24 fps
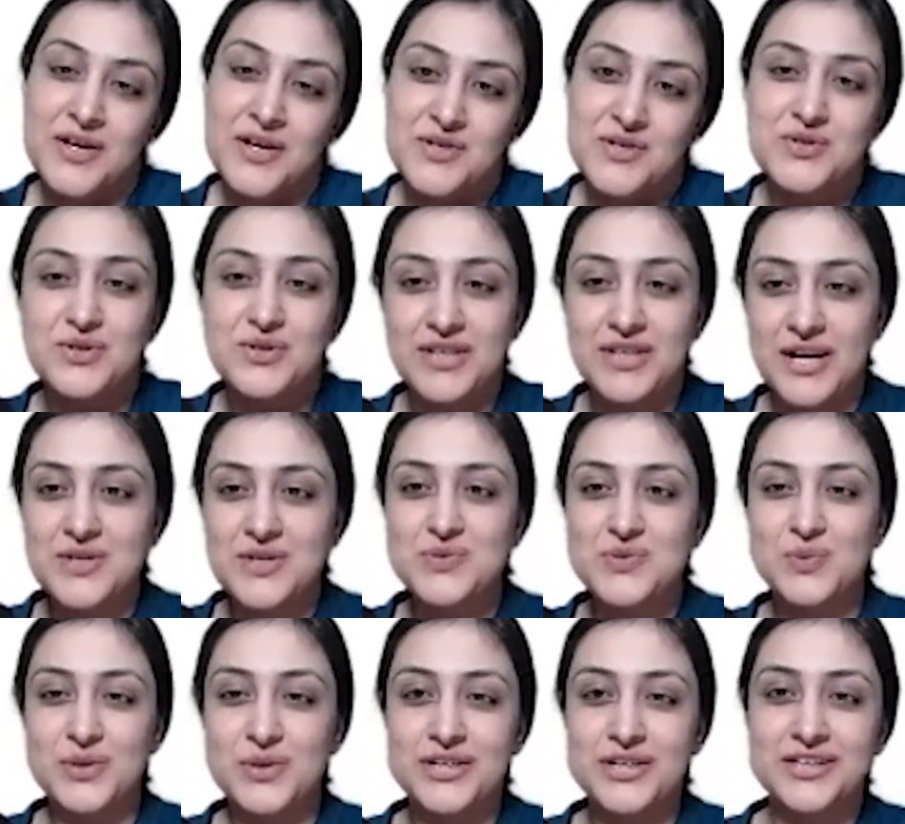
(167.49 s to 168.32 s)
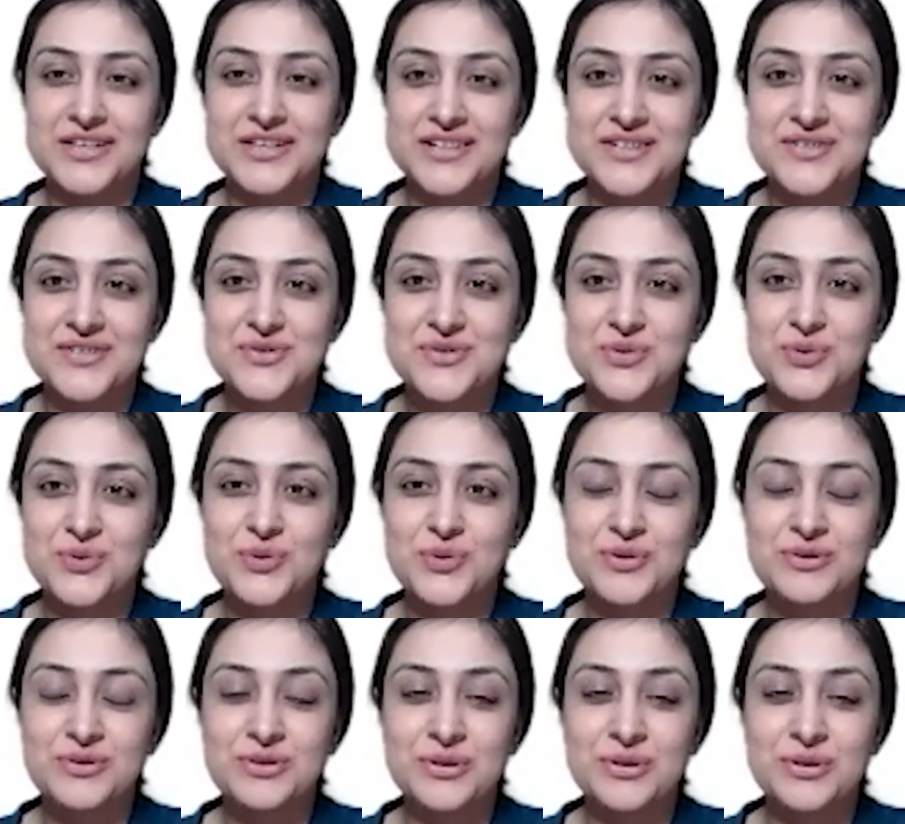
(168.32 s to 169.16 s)
So that's what it is, you
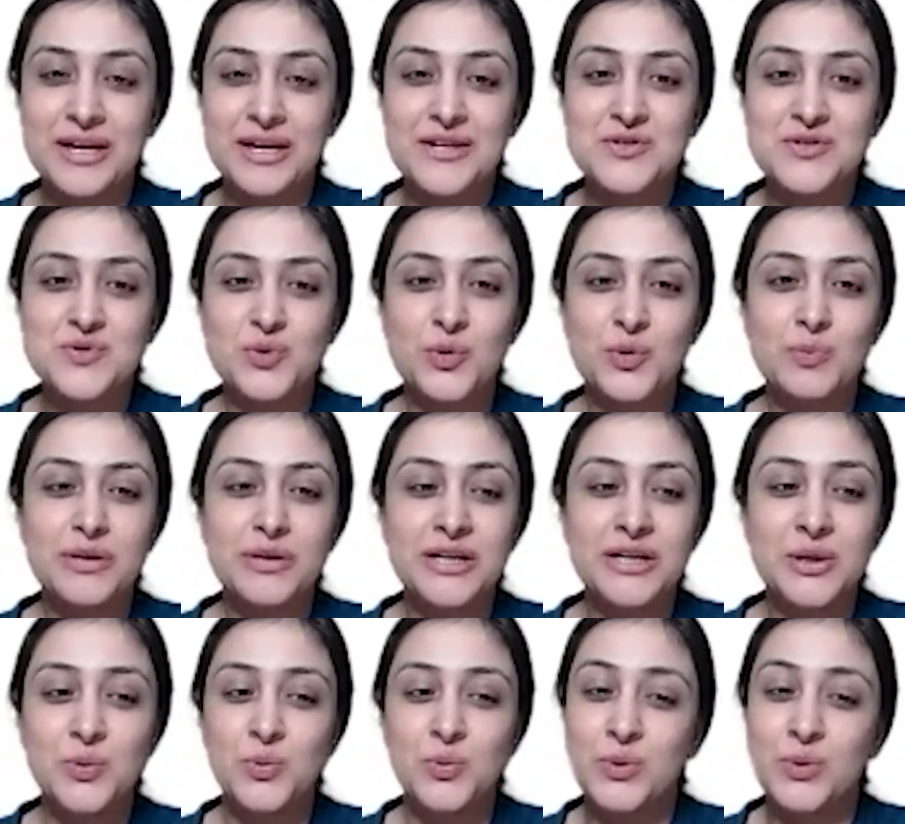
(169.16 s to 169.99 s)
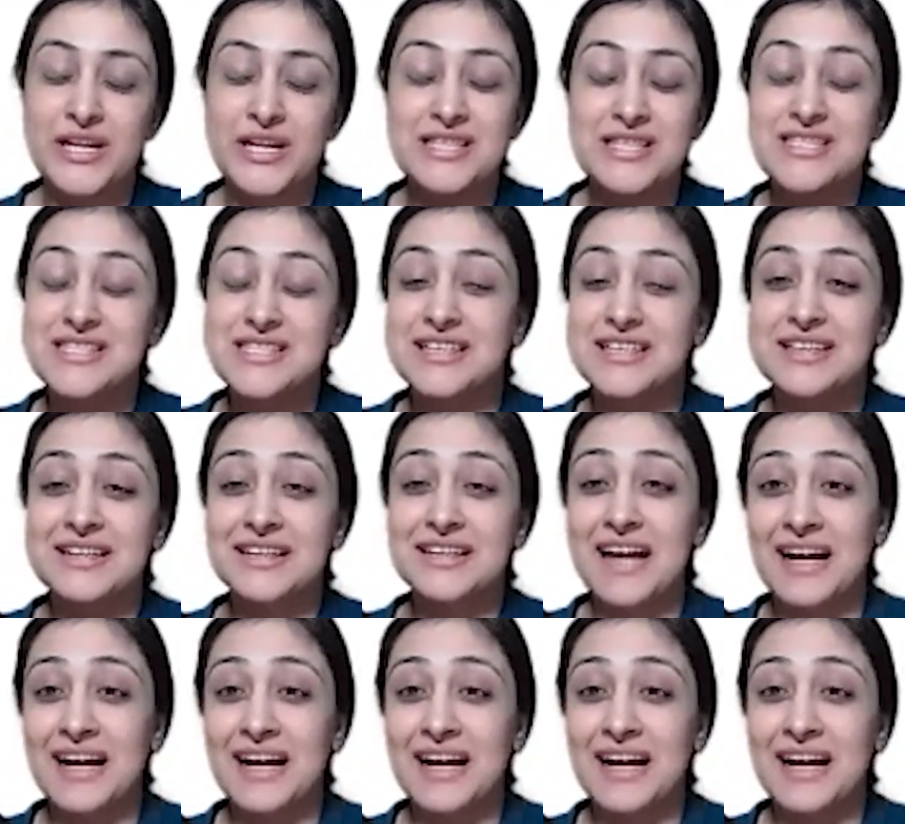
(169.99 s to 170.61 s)
know. And there is nobody who can say that